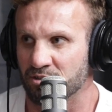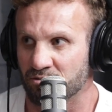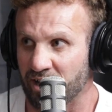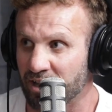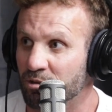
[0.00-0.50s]

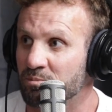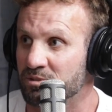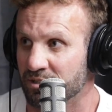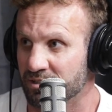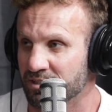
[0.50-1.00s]
So I
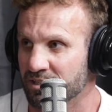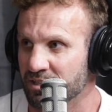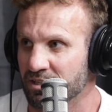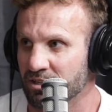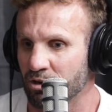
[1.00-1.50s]

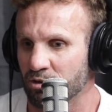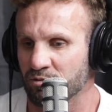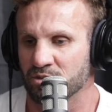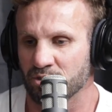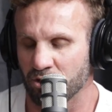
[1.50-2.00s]
developed it
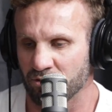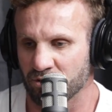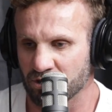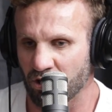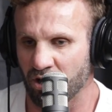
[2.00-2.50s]

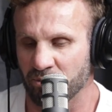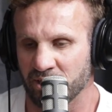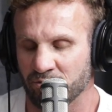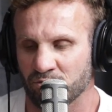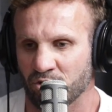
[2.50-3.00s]

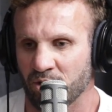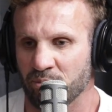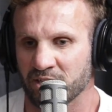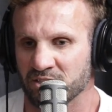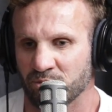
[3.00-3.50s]
over
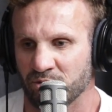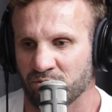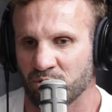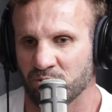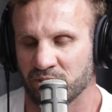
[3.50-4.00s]
time. But even
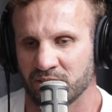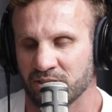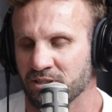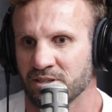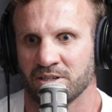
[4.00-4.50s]
right back to
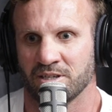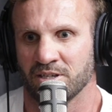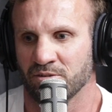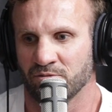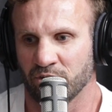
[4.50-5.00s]
my probably